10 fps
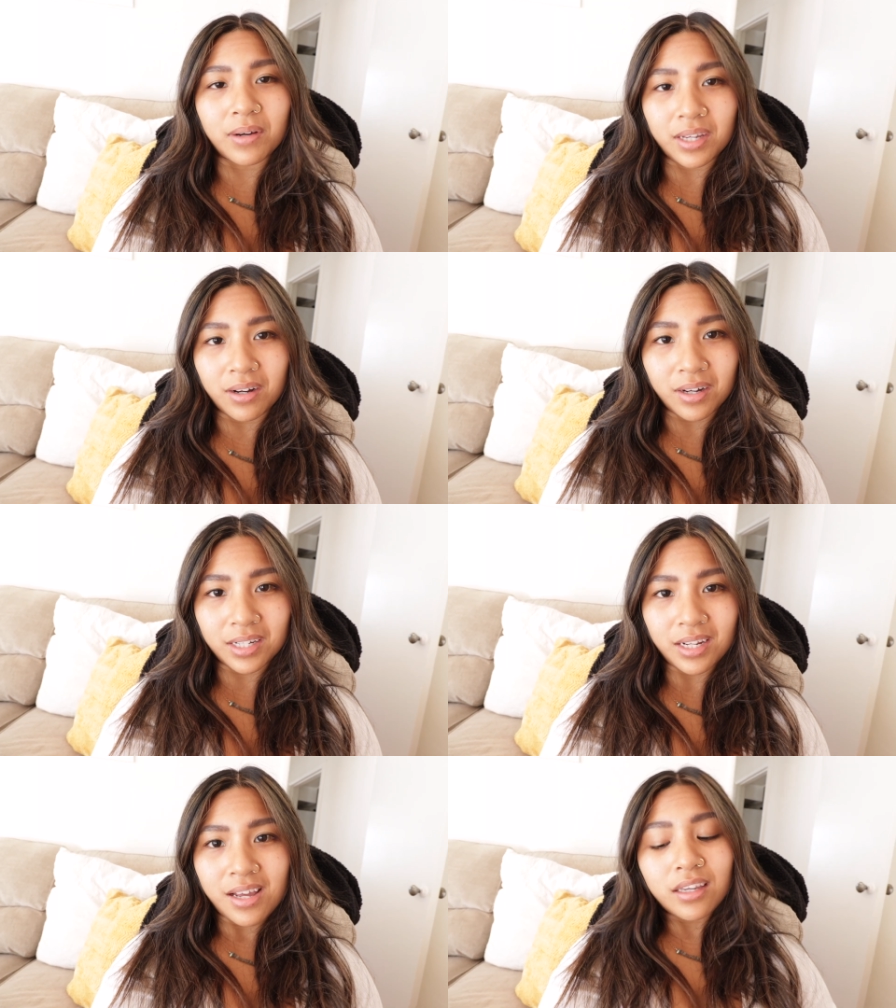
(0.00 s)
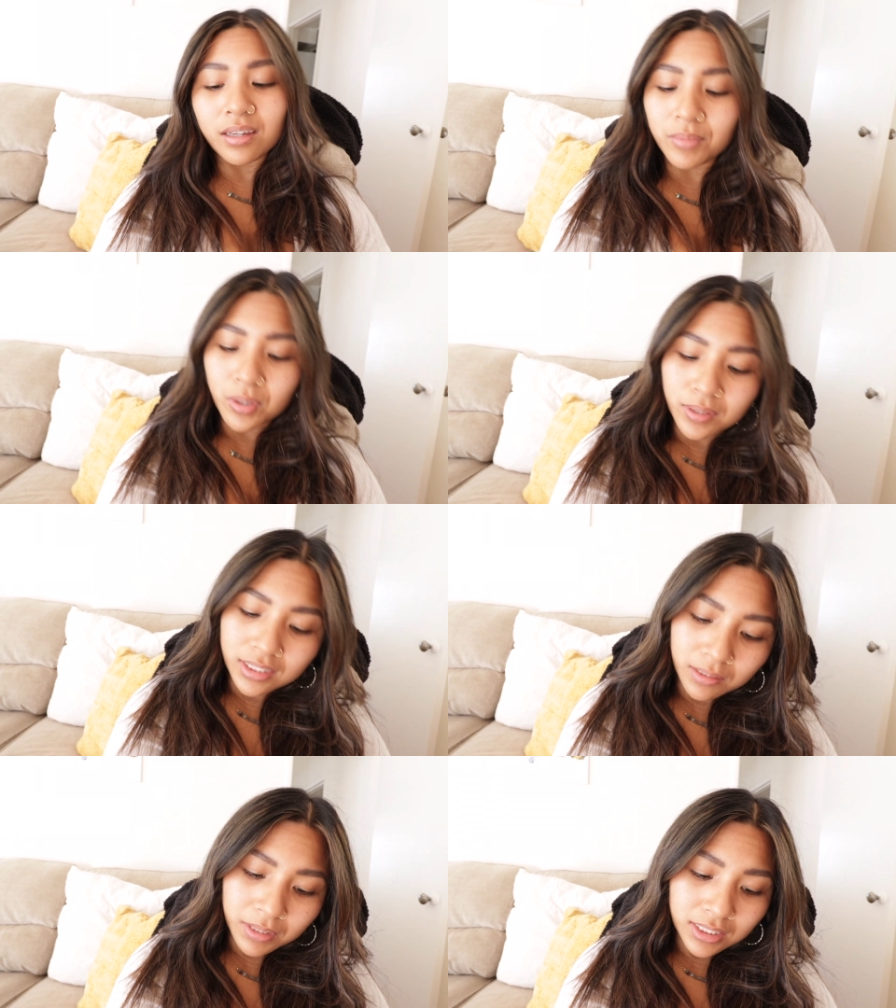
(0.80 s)
going on? I am going
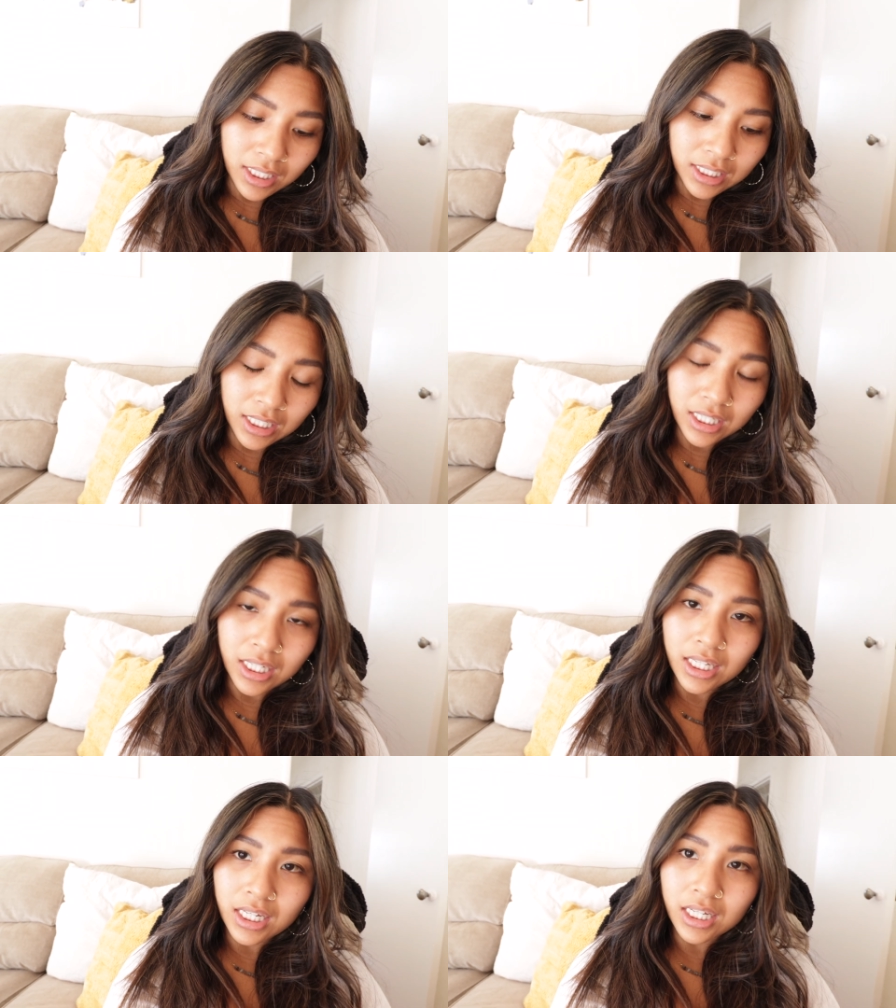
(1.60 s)
to be taking